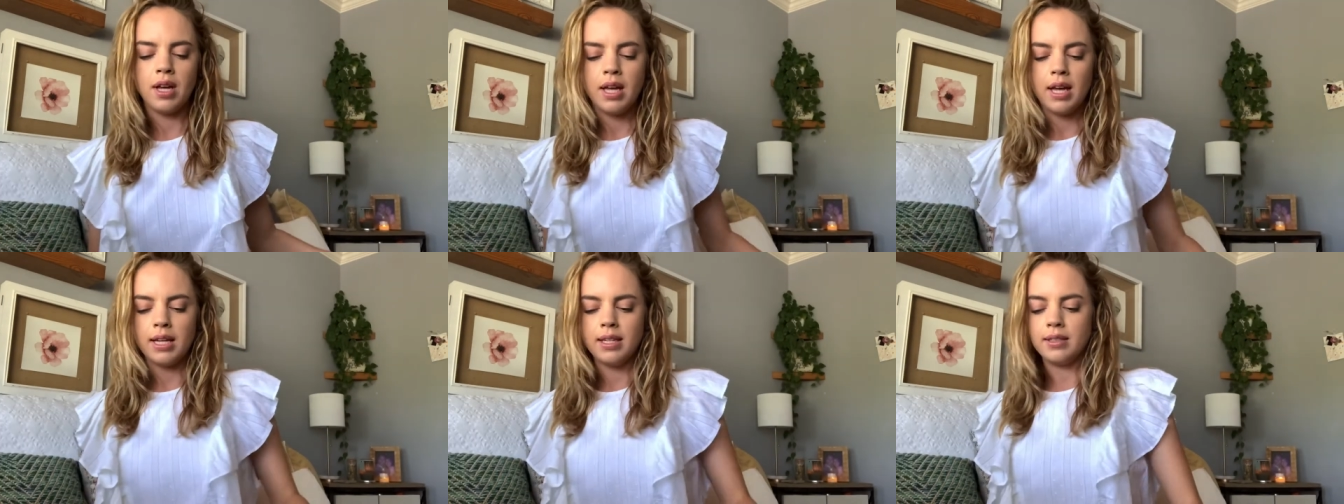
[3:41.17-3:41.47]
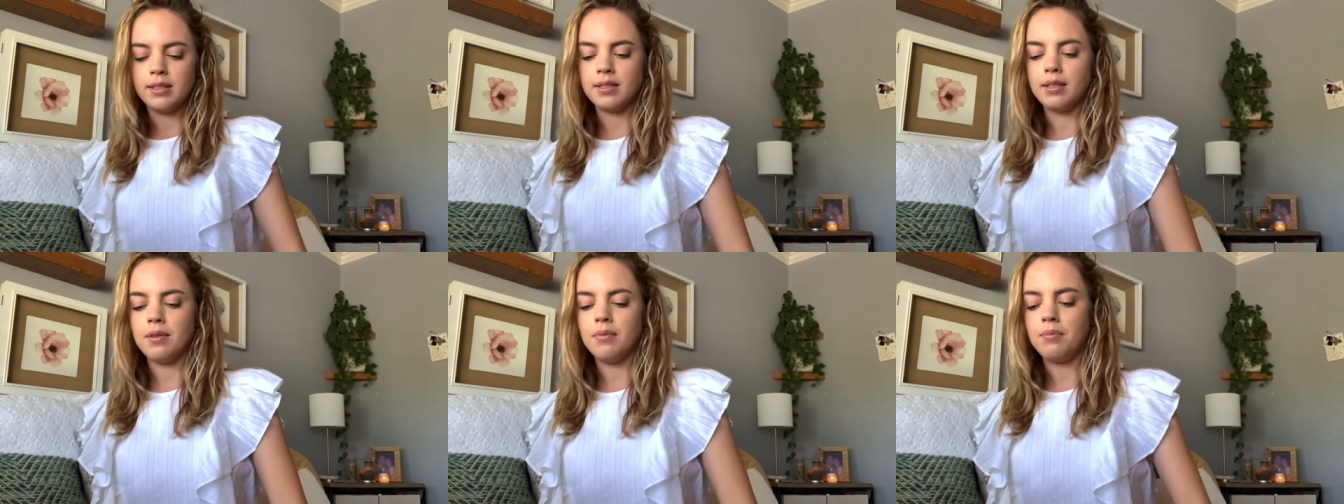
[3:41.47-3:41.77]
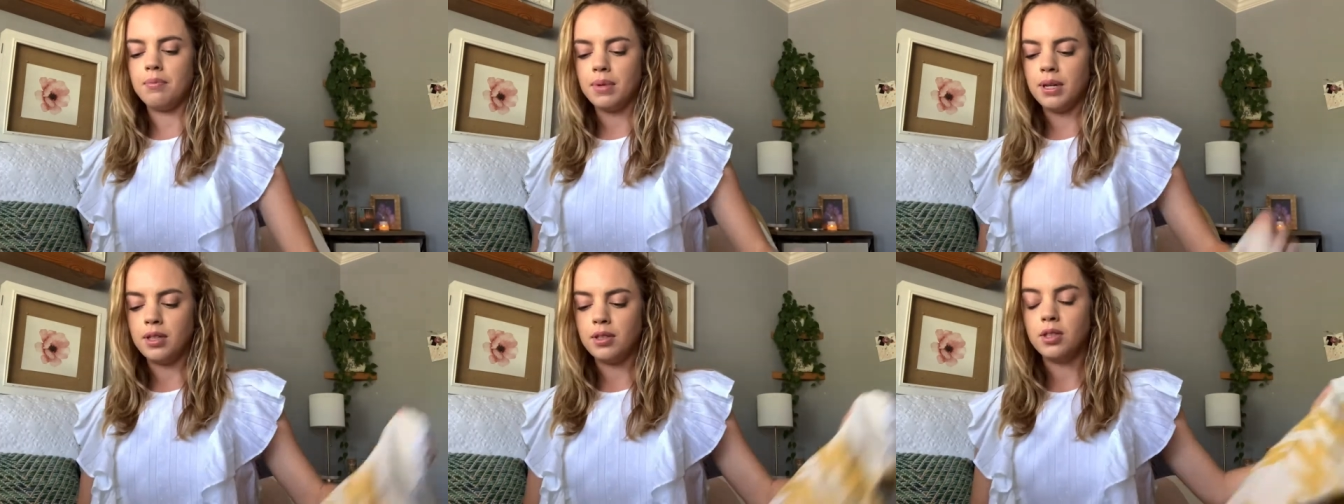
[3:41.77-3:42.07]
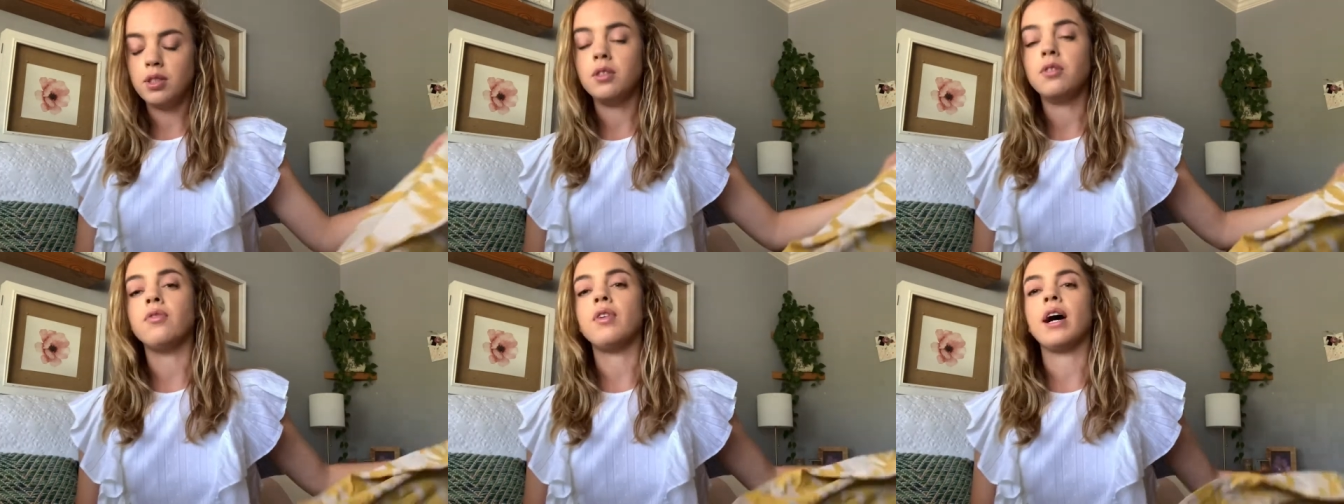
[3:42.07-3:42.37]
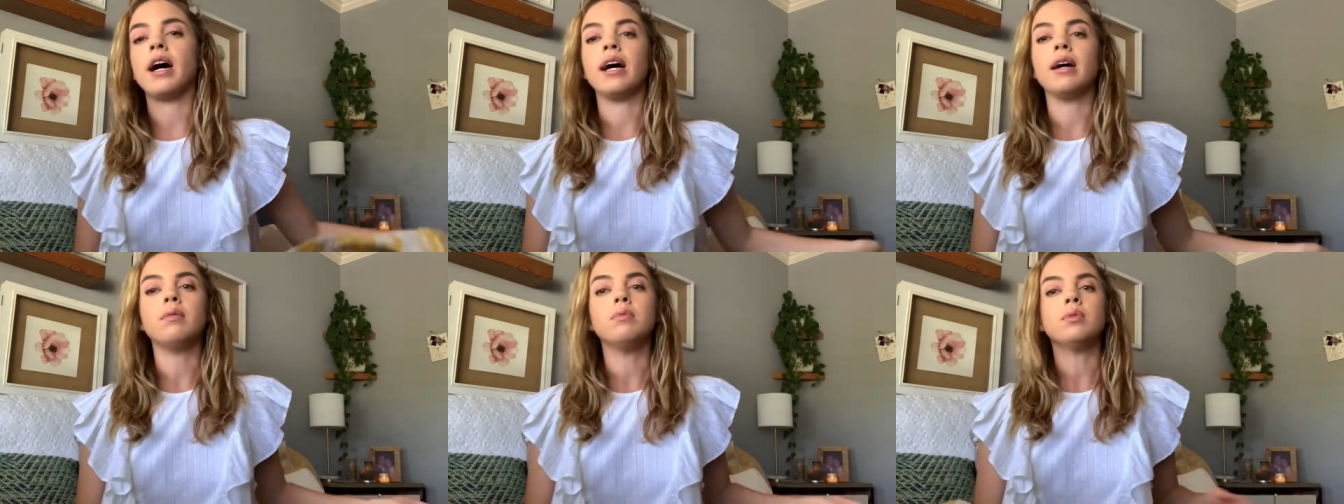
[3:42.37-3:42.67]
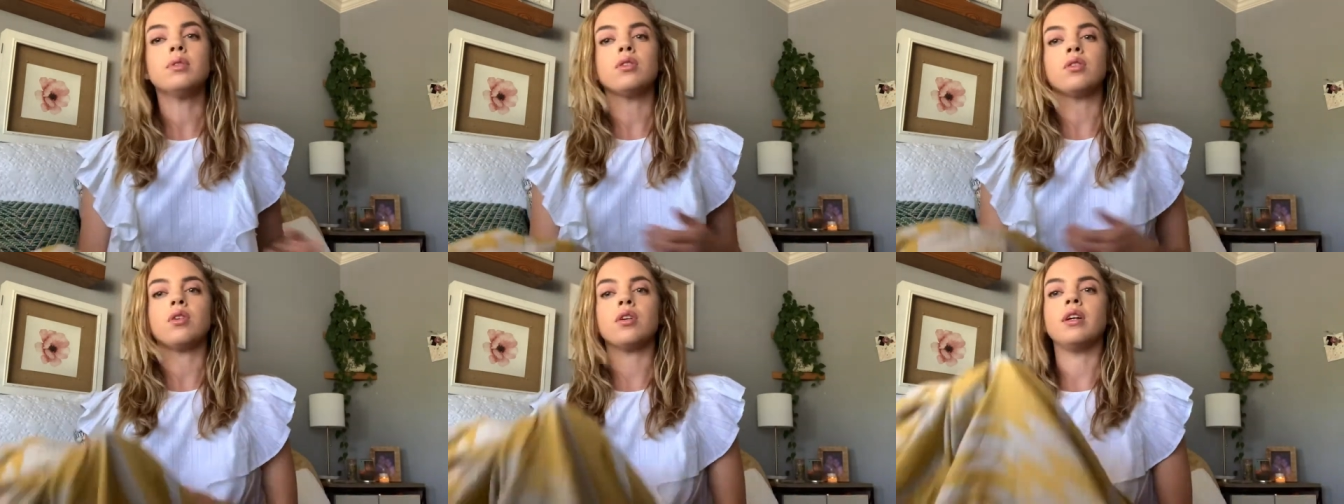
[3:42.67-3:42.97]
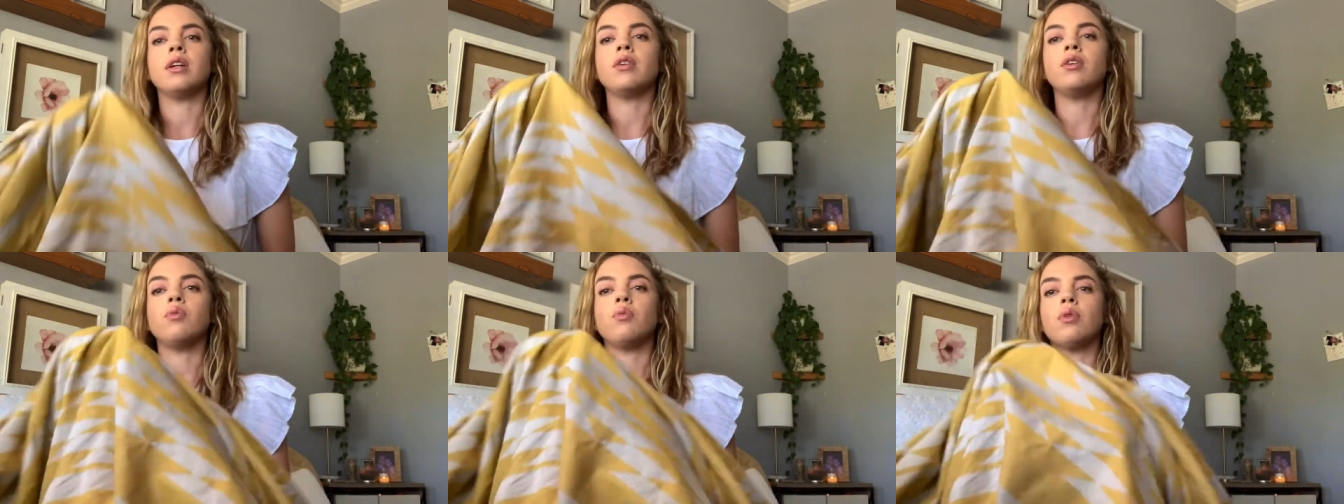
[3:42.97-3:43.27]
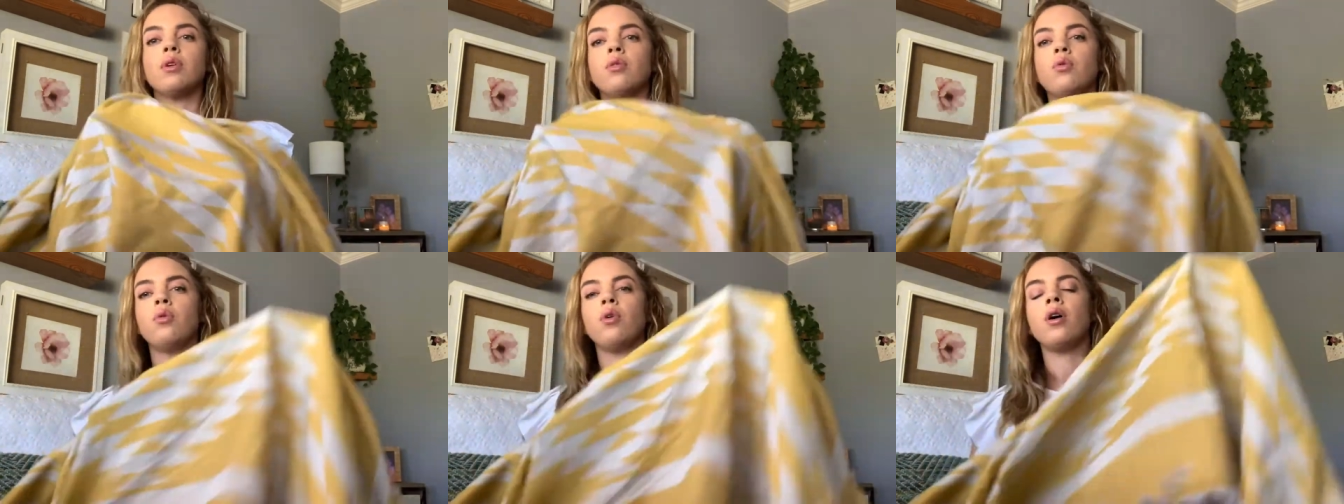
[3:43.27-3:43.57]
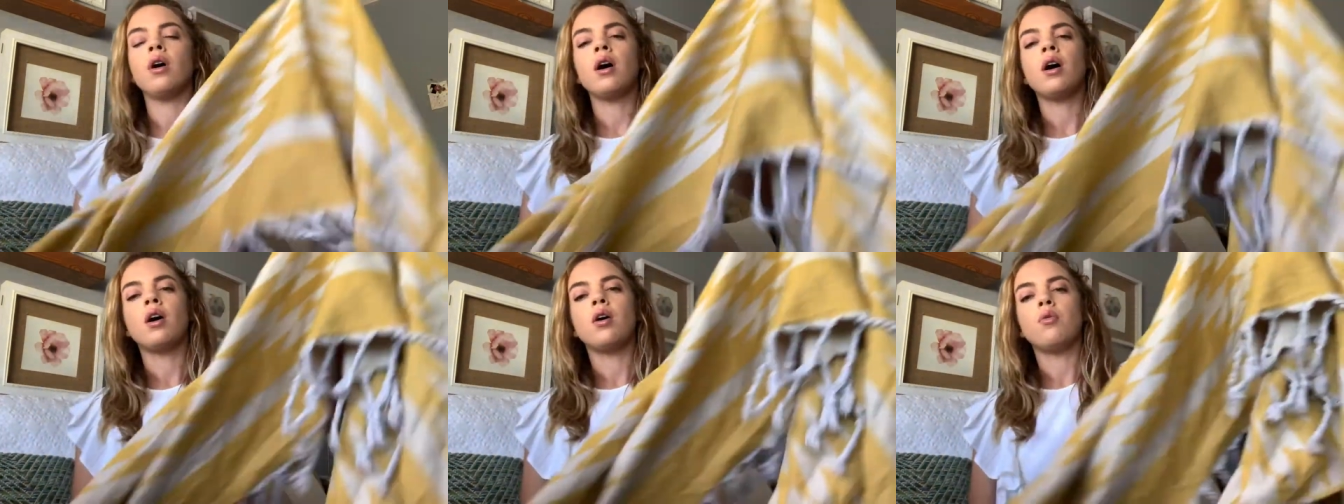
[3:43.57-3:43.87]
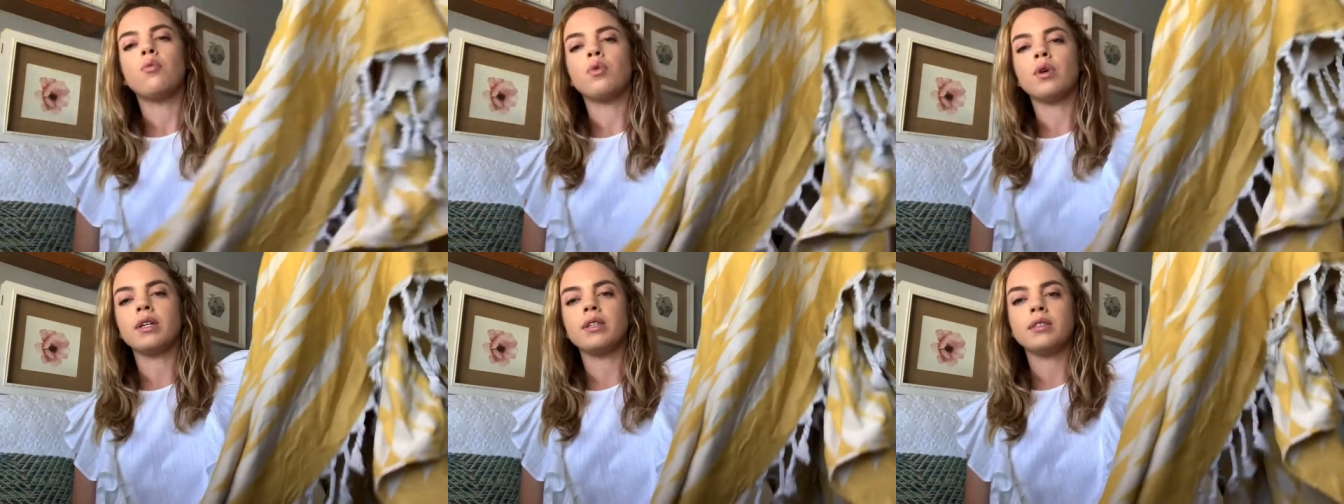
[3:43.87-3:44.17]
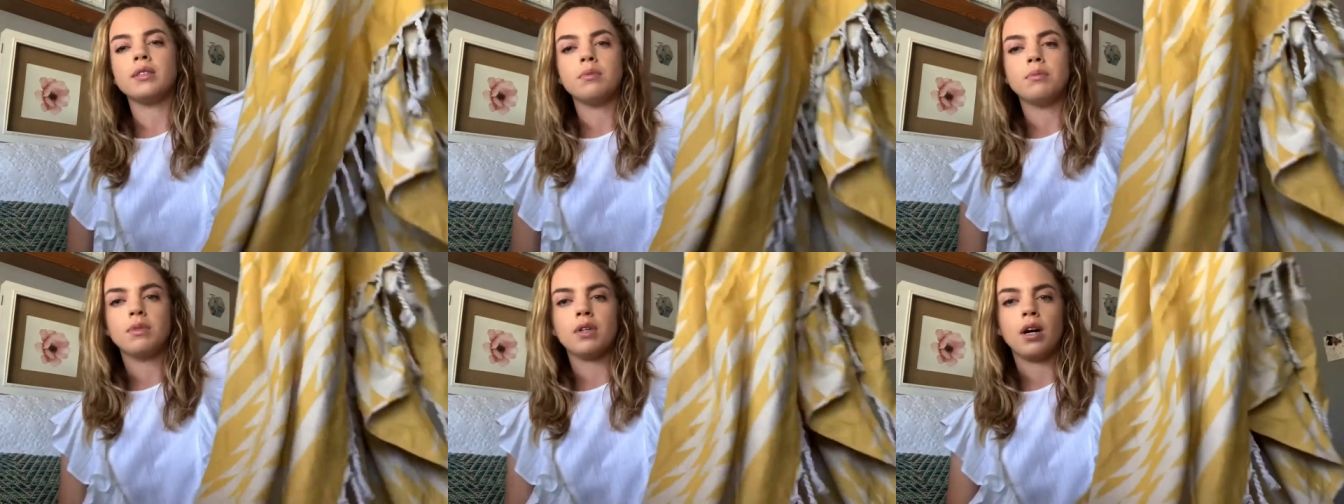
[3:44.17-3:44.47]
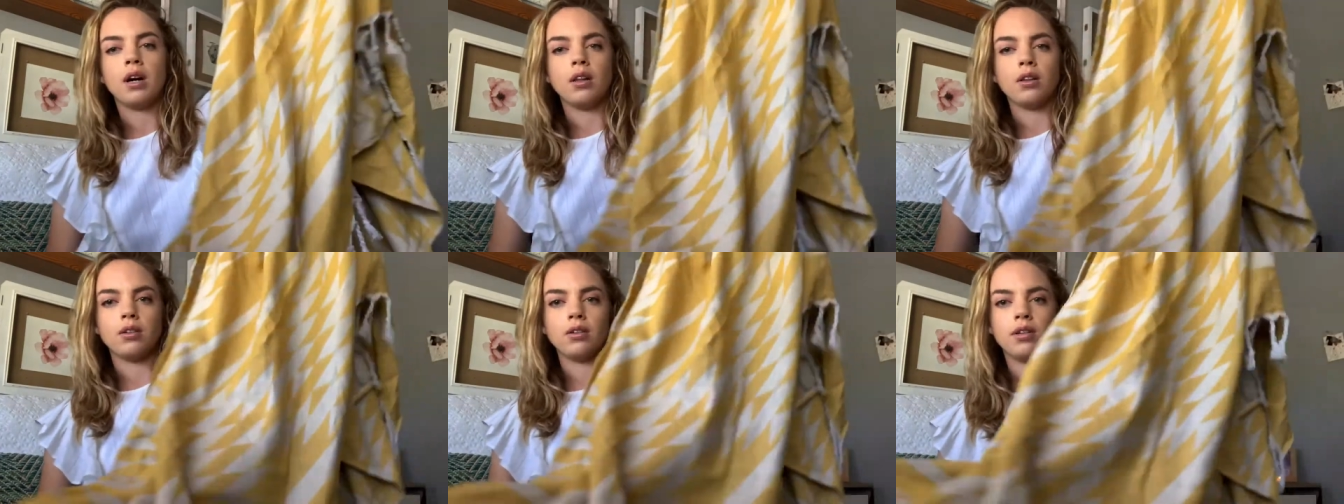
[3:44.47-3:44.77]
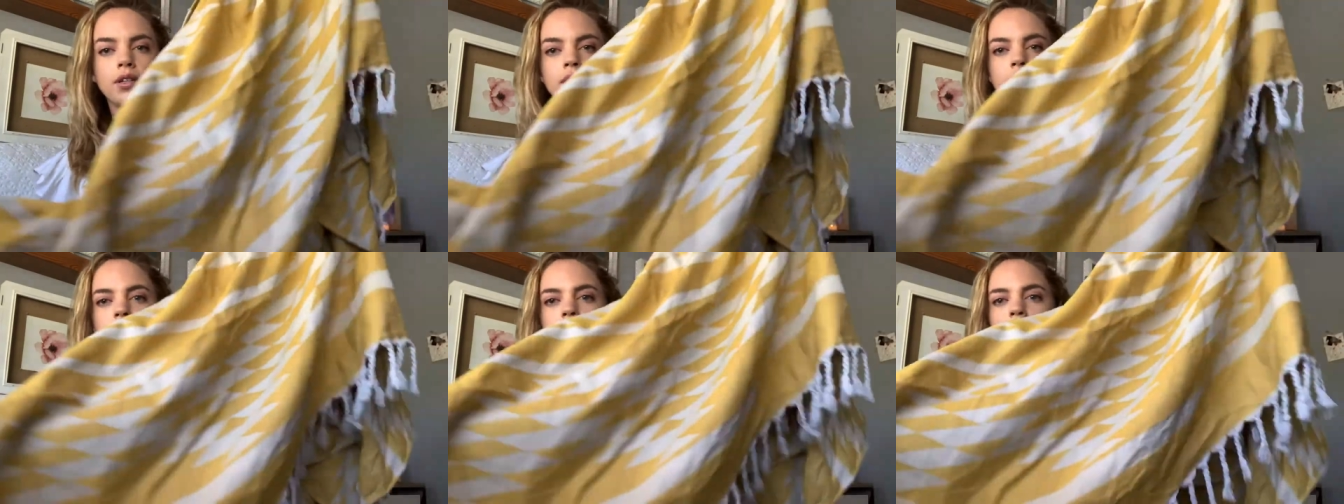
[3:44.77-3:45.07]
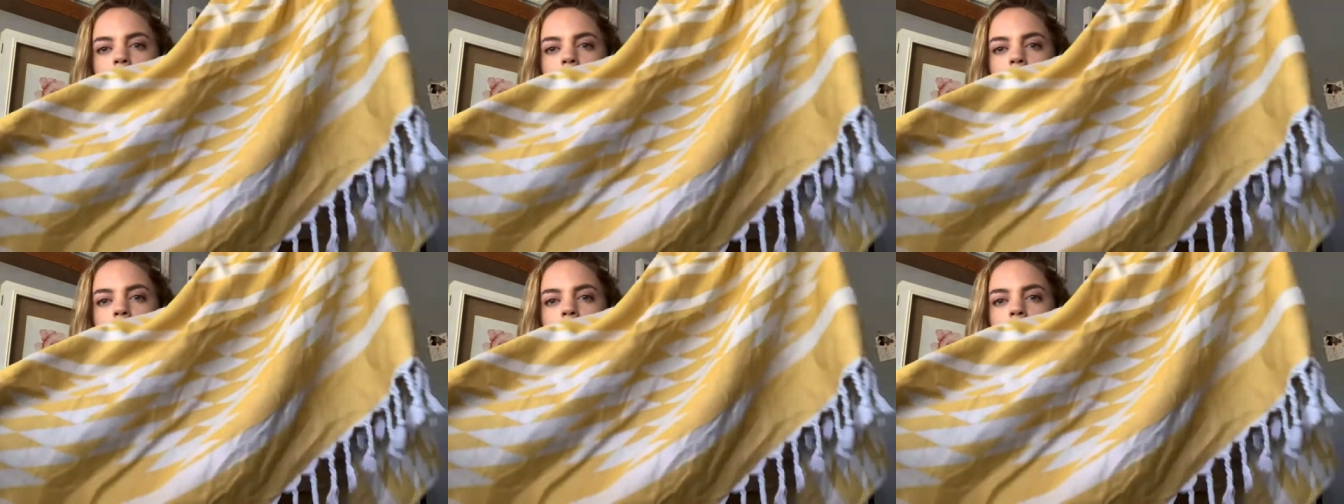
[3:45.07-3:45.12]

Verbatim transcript: some beachy vibes or and you want to bring some color in as